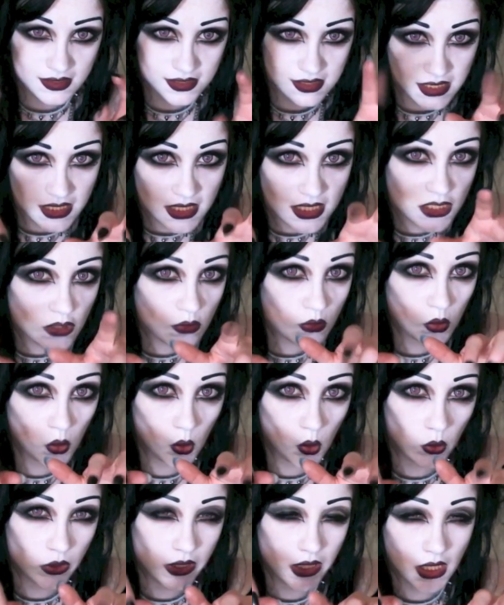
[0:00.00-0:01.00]
stay
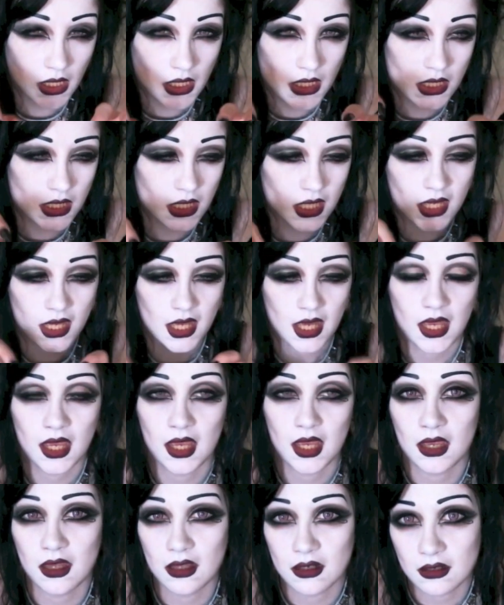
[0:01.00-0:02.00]
spooky,
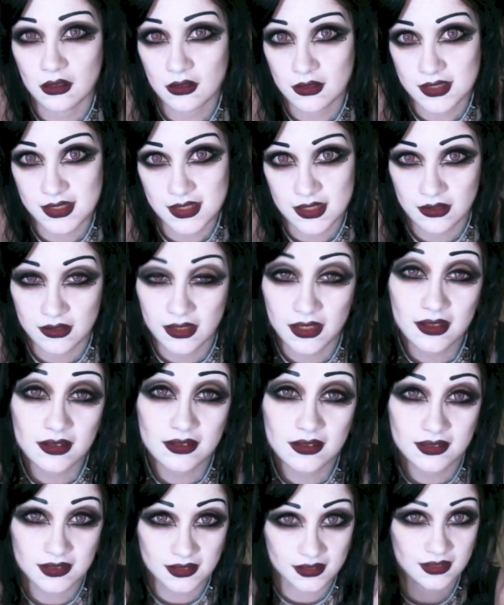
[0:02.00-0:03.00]
and I'll see you
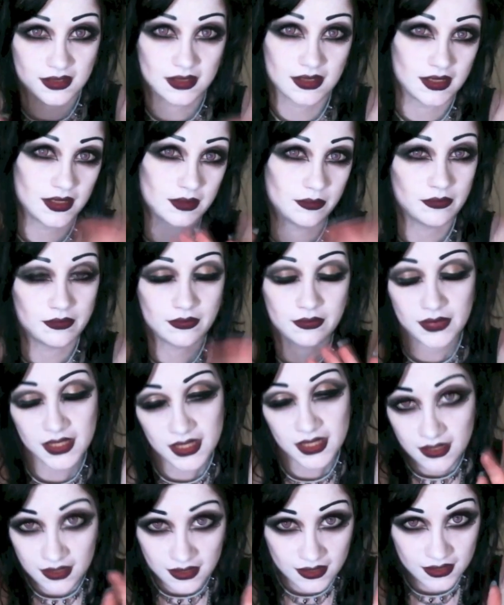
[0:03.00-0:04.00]
next time.
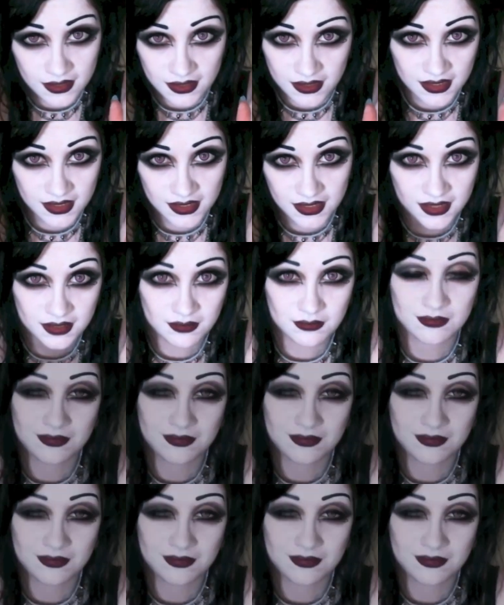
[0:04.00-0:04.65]
Bye!